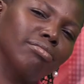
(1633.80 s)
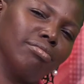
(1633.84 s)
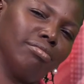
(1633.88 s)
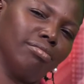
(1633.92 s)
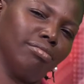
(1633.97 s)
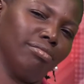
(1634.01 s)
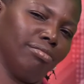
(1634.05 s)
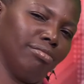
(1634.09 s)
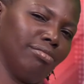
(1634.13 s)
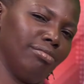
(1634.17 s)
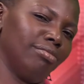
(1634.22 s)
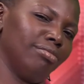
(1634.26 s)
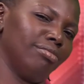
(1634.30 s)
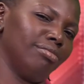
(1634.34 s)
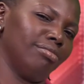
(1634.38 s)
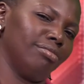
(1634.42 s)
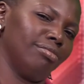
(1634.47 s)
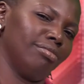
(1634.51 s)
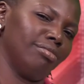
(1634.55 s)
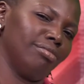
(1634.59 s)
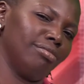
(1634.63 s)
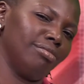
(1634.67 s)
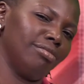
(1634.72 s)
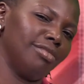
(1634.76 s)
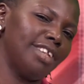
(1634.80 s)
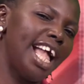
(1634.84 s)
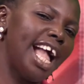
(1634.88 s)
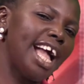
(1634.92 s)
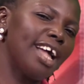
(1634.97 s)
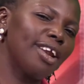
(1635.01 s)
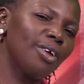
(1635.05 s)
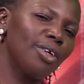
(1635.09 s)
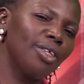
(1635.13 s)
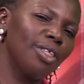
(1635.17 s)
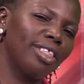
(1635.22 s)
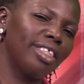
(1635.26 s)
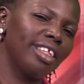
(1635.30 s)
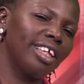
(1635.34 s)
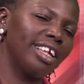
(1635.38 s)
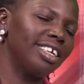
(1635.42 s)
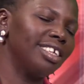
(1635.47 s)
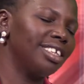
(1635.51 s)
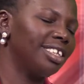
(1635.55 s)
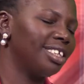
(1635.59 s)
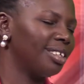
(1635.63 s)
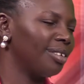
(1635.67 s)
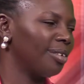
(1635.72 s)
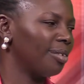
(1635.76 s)
I don't
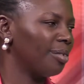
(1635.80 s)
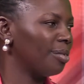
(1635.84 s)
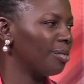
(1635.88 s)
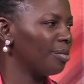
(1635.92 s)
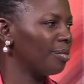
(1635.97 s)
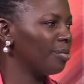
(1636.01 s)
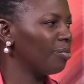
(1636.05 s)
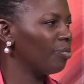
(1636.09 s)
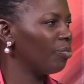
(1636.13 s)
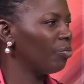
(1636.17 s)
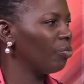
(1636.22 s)
think so.